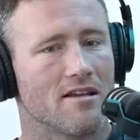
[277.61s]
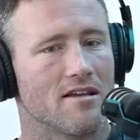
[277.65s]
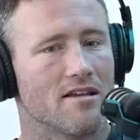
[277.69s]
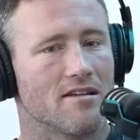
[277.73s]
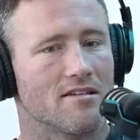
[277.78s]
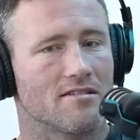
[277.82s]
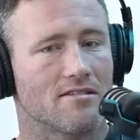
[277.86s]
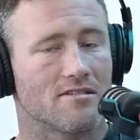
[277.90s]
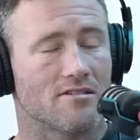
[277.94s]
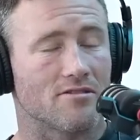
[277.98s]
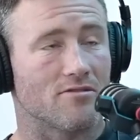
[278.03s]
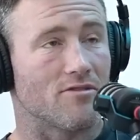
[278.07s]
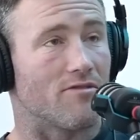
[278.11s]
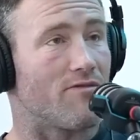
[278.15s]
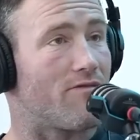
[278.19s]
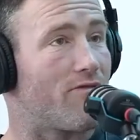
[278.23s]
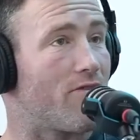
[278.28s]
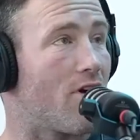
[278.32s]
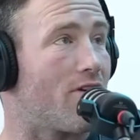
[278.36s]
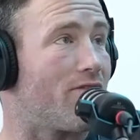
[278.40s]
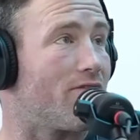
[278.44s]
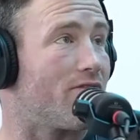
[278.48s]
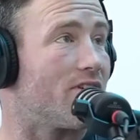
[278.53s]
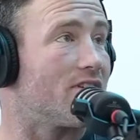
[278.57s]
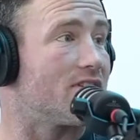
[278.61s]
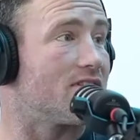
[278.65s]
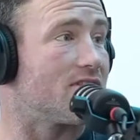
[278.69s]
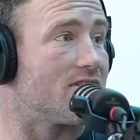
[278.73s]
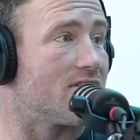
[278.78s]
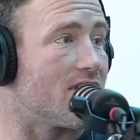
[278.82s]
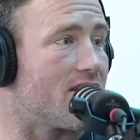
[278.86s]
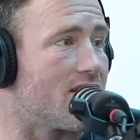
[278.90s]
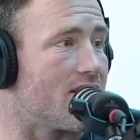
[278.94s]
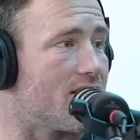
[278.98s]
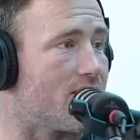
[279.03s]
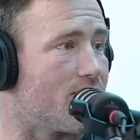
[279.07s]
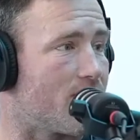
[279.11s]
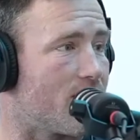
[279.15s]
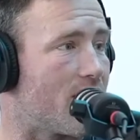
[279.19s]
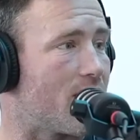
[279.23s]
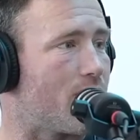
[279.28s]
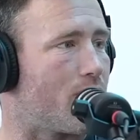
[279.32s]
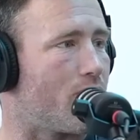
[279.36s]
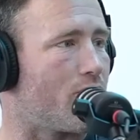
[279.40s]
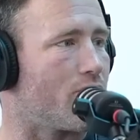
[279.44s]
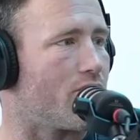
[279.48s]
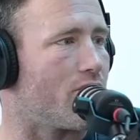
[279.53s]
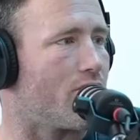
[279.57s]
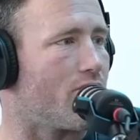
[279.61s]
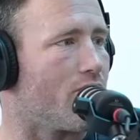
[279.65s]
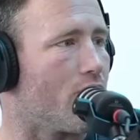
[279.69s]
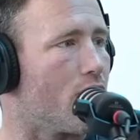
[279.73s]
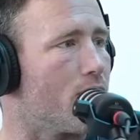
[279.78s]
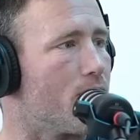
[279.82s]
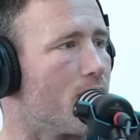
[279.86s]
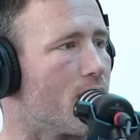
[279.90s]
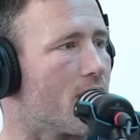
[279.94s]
sort of 5 of us that bought the group,